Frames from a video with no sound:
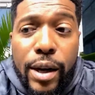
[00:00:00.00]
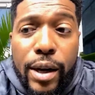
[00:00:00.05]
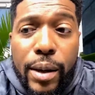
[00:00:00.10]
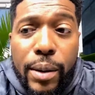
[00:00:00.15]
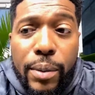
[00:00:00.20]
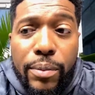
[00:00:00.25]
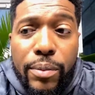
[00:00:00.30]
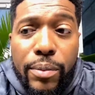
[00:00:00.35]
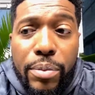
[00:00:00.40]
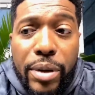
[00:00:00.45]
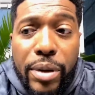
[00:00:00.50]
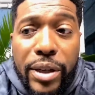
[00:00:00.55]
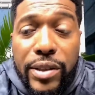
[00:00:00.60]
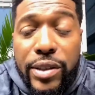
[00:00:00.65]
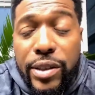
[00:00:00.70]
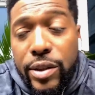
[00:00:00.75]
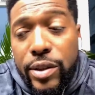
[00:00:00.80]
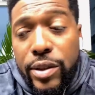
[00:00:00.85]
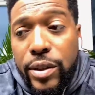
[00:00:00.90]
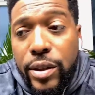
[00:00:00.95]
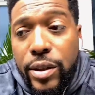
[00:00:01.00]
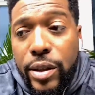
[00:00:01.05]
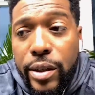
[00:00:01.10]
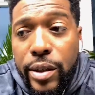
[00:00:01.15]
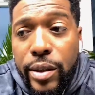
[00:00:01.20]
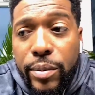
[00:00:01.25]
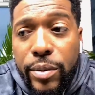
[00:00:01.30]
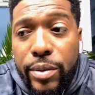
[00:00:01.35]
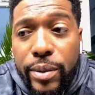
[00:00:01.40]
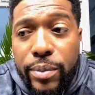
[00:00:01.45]
Um, but since
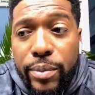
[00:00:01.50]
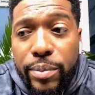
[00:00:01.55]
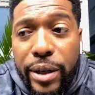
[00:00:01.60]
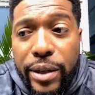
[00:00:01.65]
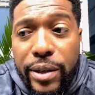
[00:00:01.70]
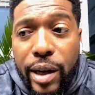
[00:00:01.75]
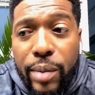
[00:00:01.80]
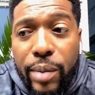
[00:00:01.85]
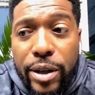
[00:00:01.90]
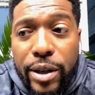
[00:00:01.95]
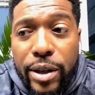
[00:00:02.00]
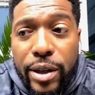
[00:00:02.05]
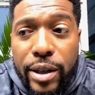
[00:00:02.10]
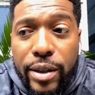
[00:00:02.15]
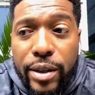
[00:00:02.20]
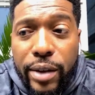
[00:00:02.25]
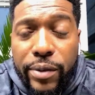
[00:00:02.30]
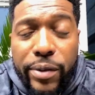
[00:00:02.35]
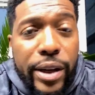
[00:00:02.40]
the, the pandemic hit,